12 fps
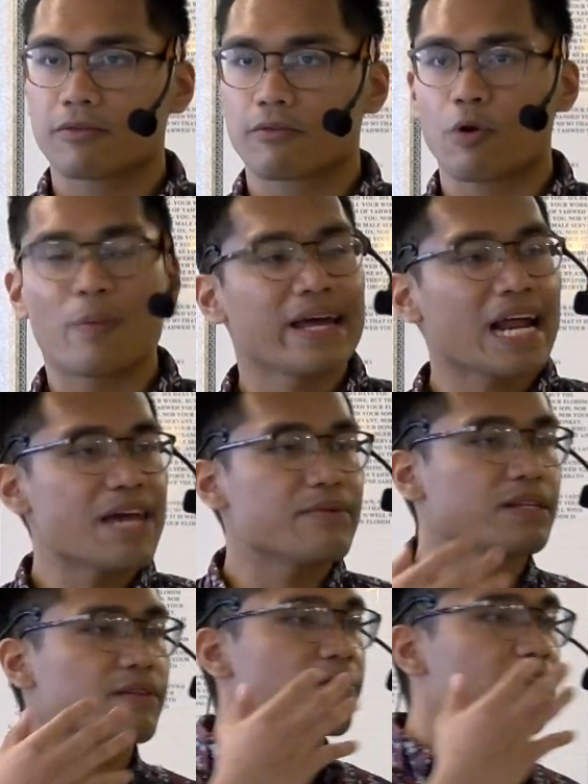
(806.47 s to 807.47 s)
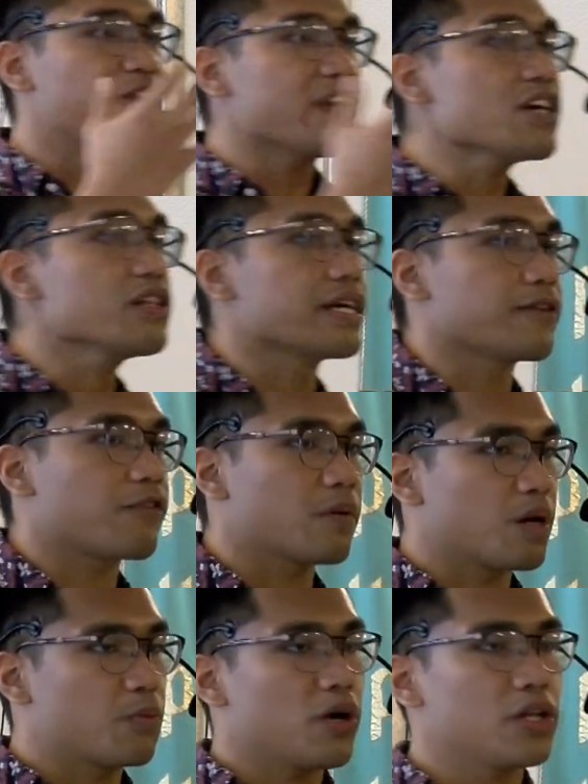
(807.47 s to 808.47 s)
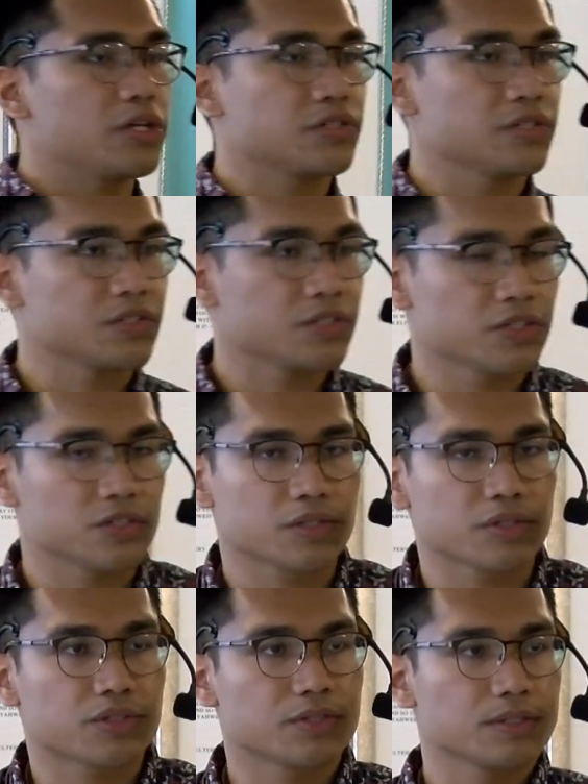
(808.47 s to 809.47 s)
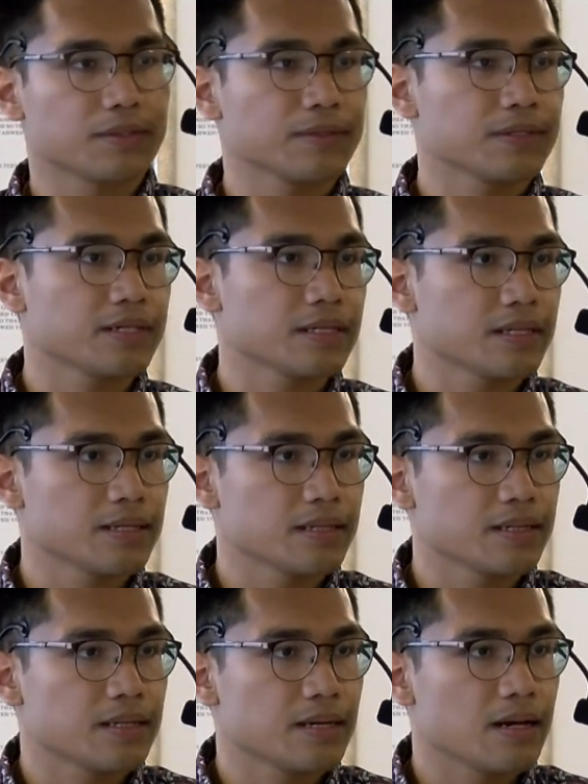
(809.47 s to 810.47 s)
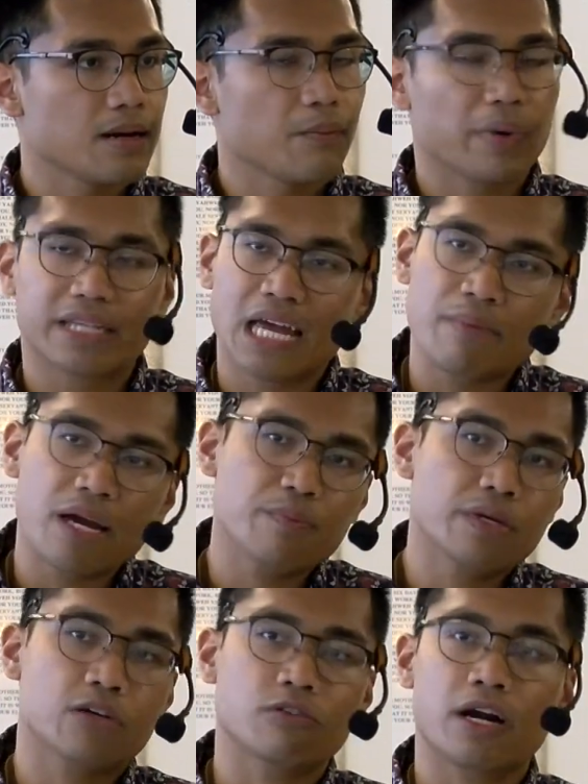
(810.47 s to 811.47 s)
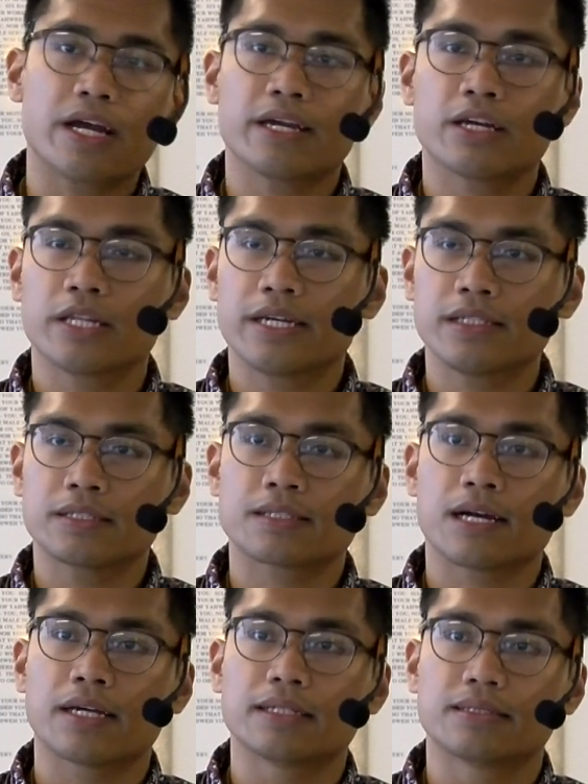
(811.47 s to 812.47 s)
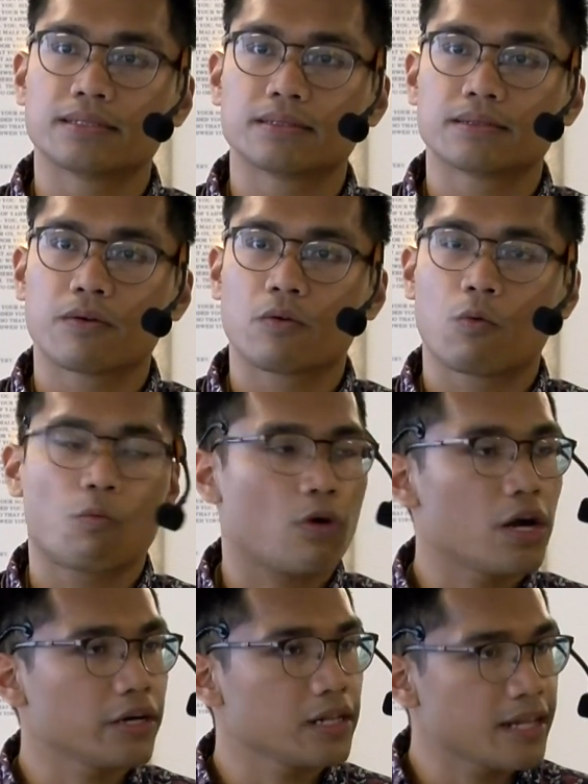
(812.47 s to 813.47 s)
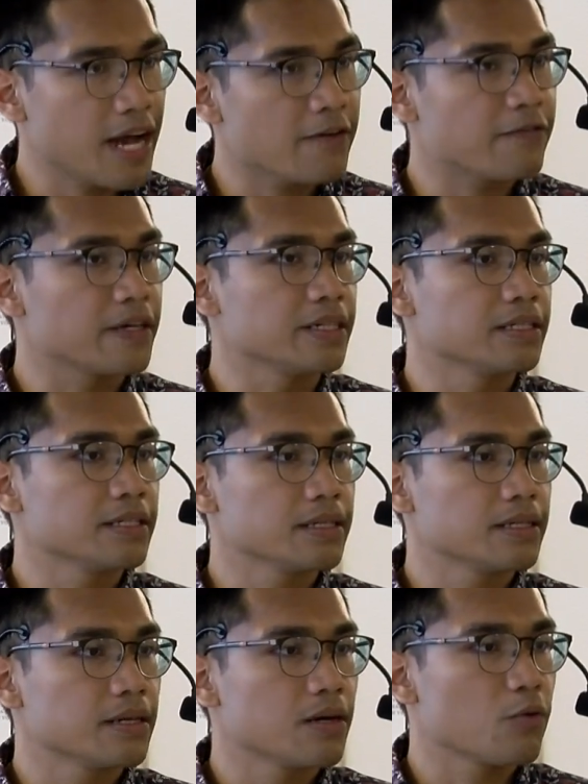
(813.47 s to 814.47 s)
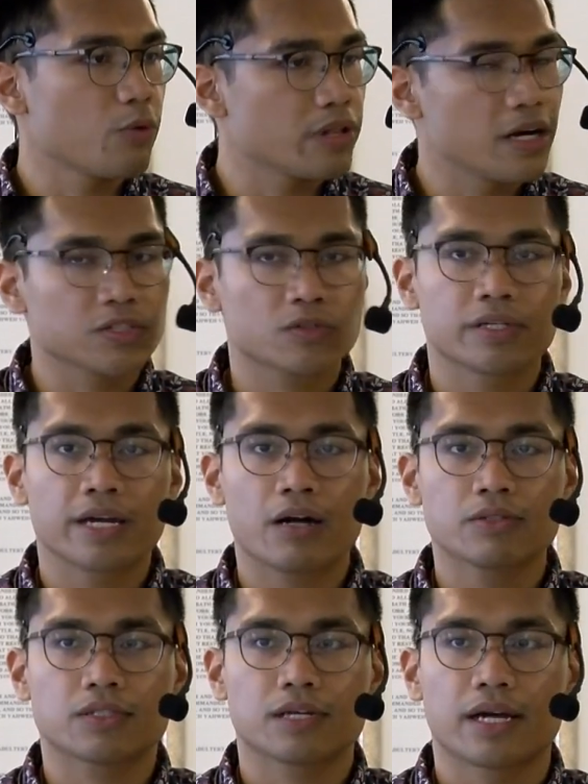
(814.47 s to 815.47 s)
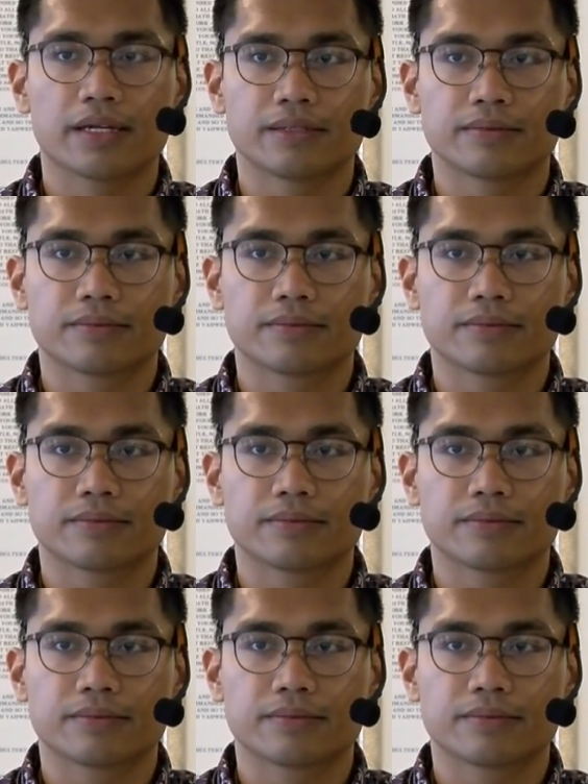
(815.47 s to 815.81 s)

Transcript: We may not even feel it from our brothers and sisters. But they might be crying on the inside while they're laughing with us on the outside.